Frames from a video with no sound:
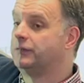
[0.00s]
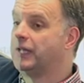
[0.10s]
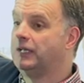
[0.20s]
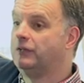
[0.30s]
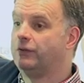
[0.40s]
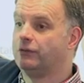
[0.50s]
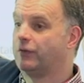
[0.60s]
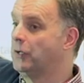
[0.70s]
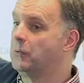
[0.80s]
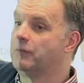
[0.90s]
These, it's
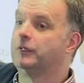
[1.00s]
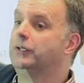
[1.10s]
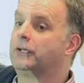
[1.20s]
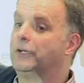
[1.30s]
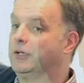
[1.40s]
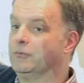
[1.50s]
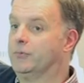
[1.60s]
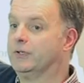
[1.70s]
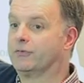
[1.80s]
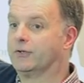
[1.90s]
whoever you can
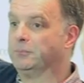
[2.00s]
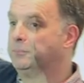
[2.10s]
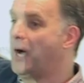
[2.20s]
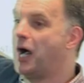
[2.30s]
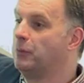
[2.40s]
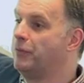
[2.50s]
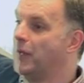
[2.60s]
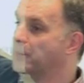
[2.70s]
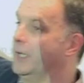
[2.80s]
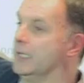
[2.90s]
convince to part with
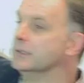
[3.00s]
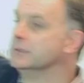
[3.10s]
their money.